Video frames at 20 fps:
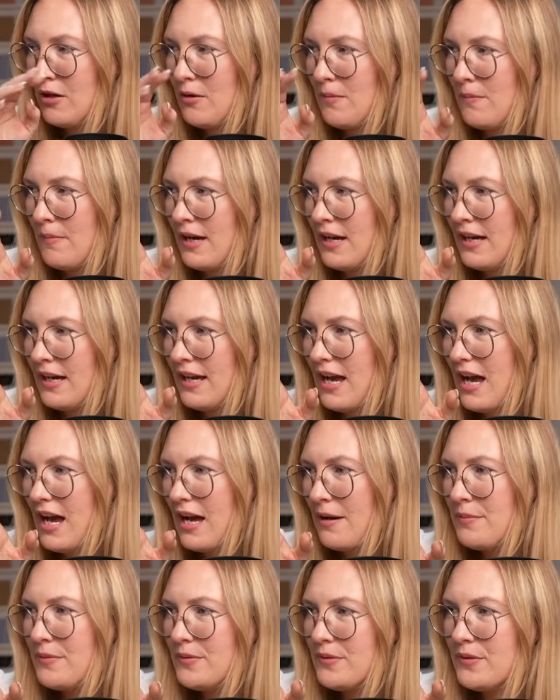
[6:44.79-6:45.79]
my
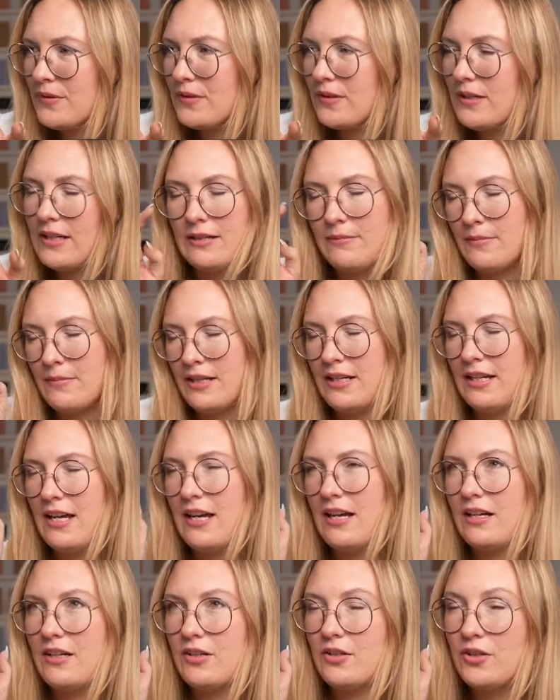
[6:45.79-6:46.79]
Amazon, uh,
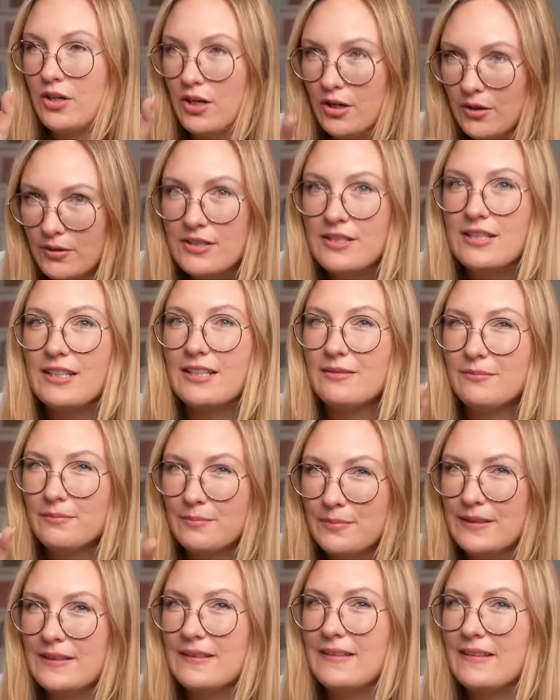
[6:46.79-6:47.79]
my coaching
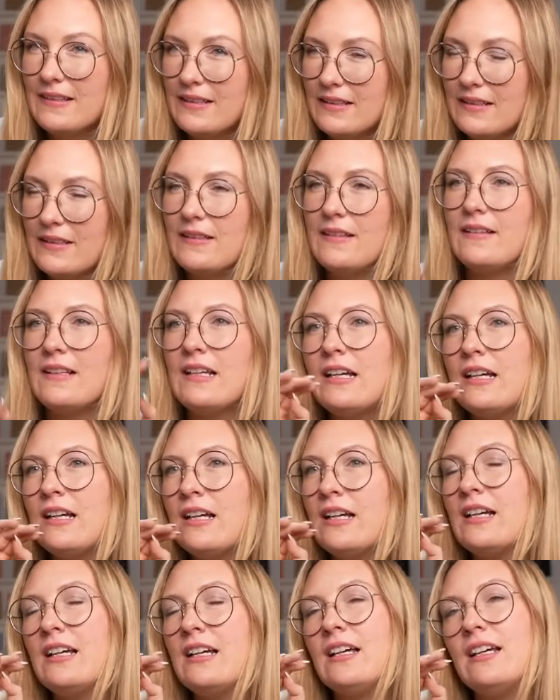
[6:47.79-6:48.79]
business
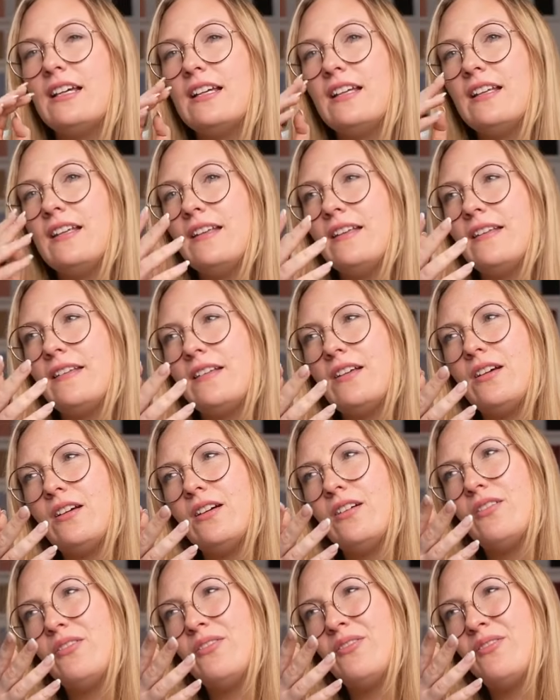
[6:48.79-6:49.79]
is
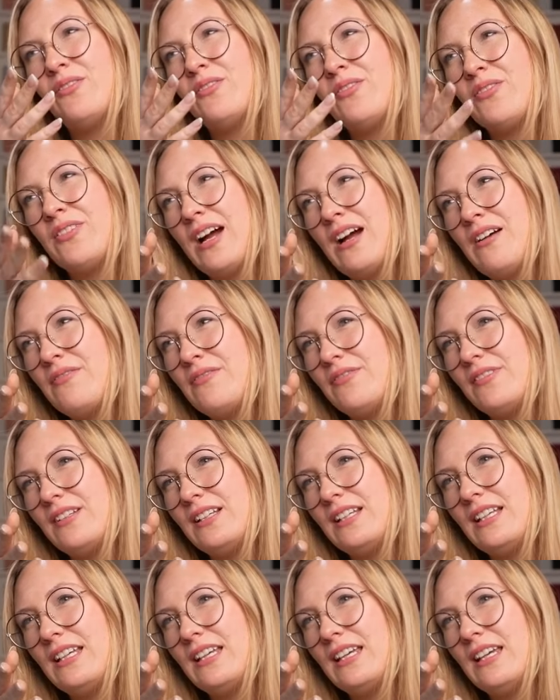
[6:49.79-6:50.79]

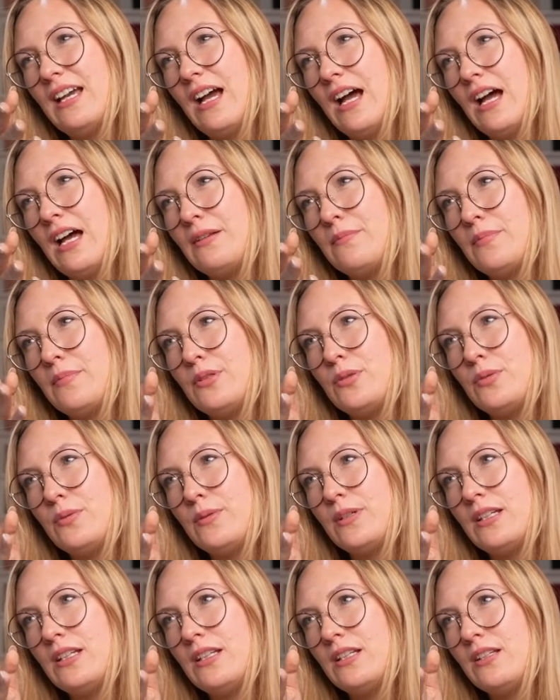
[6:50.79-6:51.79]
roughly at
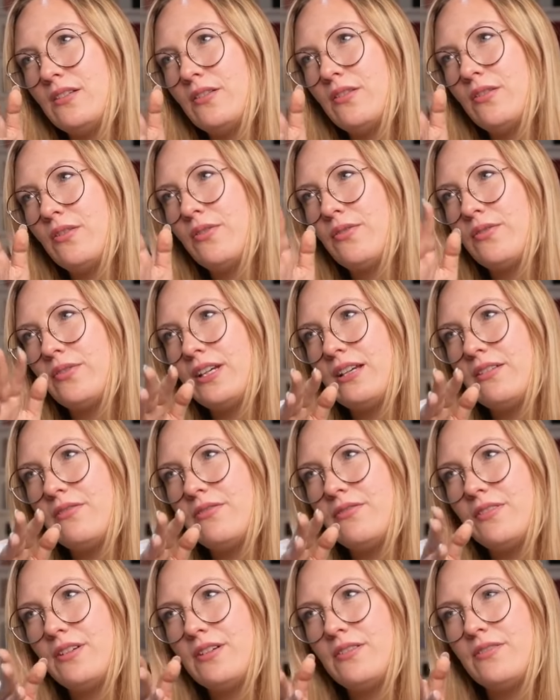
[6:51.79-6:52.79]
between
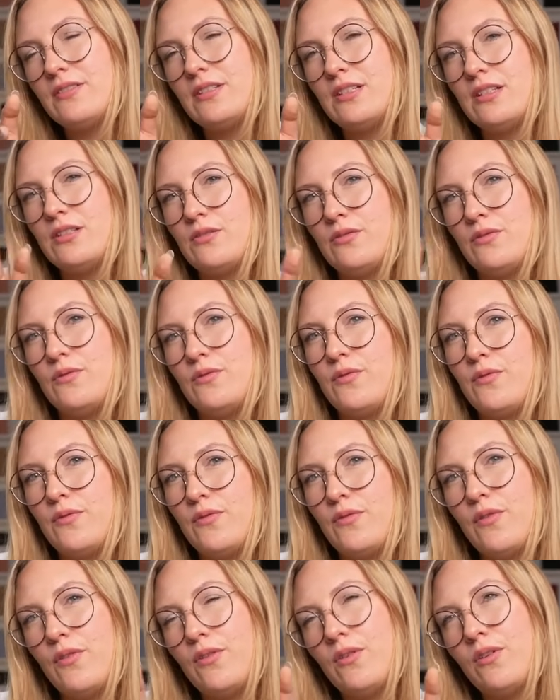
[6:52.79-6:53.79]
350 to
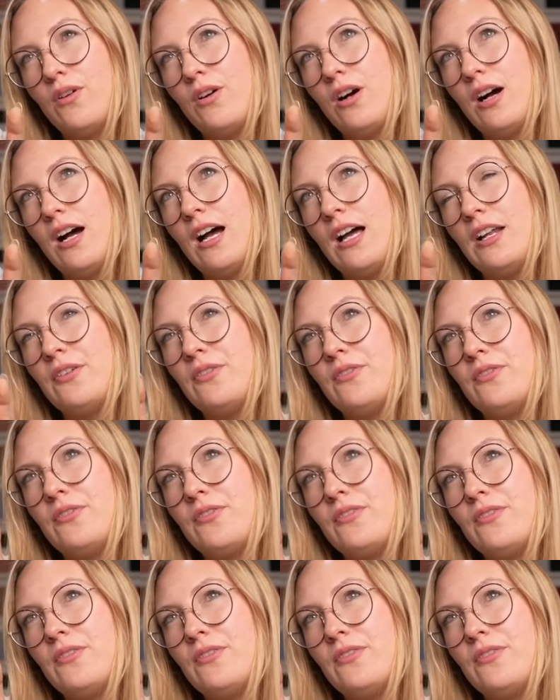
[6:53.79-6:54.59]
400